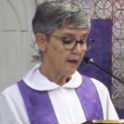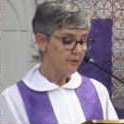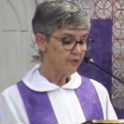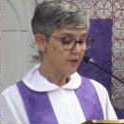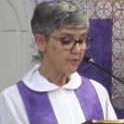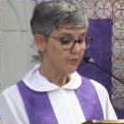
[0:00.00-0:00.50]

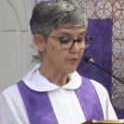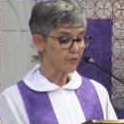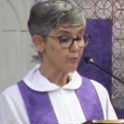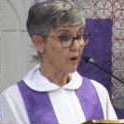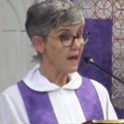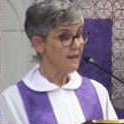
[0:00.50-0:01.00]
In
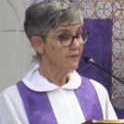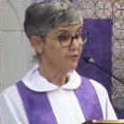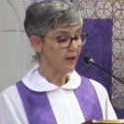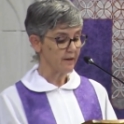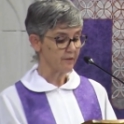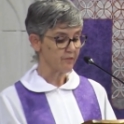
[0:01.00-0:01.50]
Jesus'
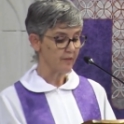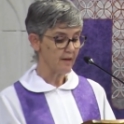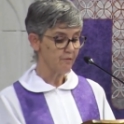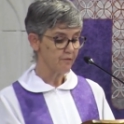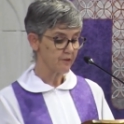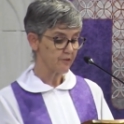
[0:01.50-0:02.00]
rage, how does
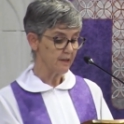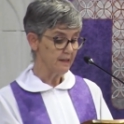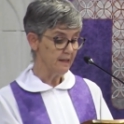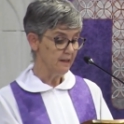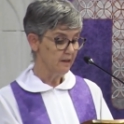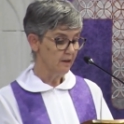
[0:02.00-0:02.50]
that fit in?